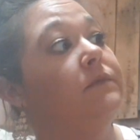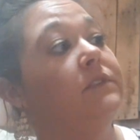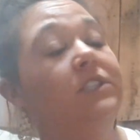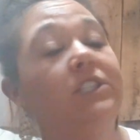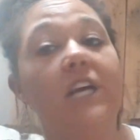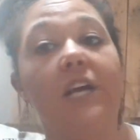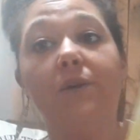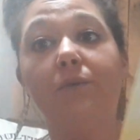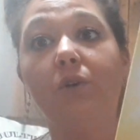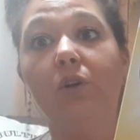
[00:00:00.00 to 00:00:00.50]

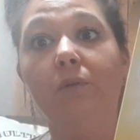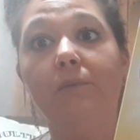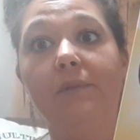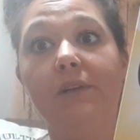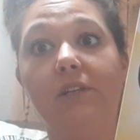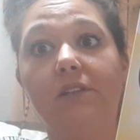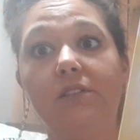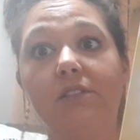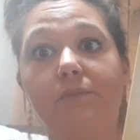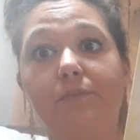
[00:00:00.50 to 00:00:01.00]
General
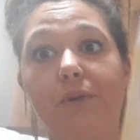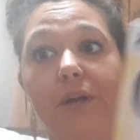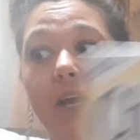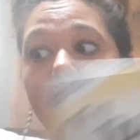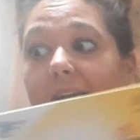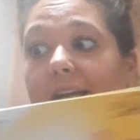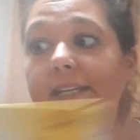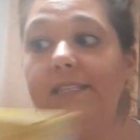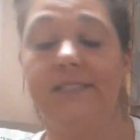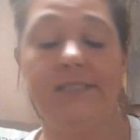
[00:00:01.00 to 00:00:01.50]
Mills
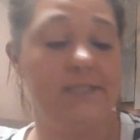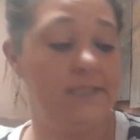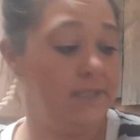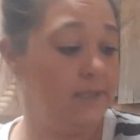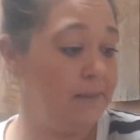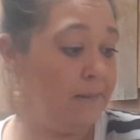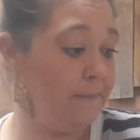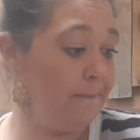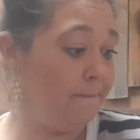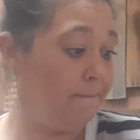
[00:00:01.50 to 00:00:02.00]
brand.
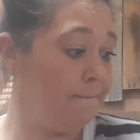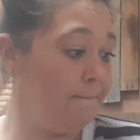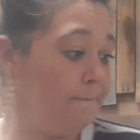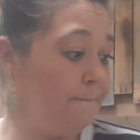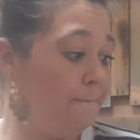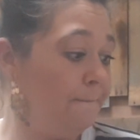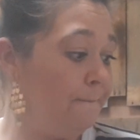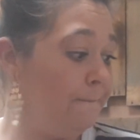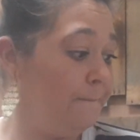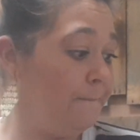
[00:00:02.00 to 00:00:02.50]

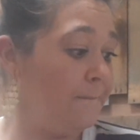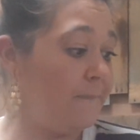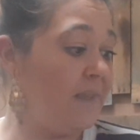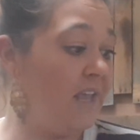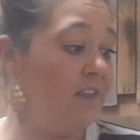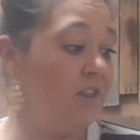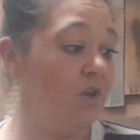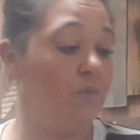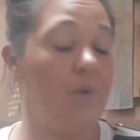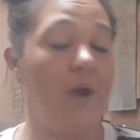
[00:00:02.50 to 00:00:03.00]

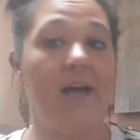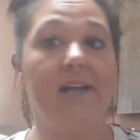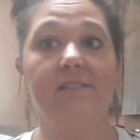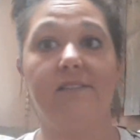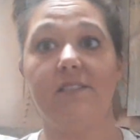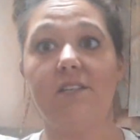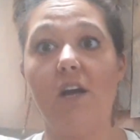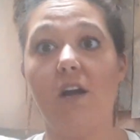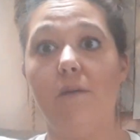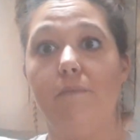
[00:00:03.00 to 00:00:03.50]
And the
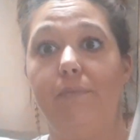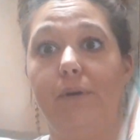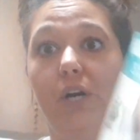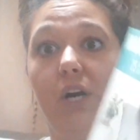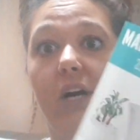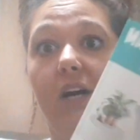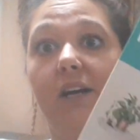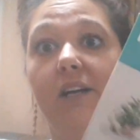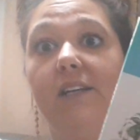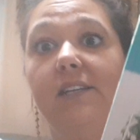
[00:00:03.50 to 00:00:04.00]
rest are
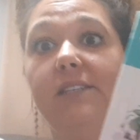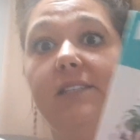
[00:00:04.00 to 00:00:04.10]
books.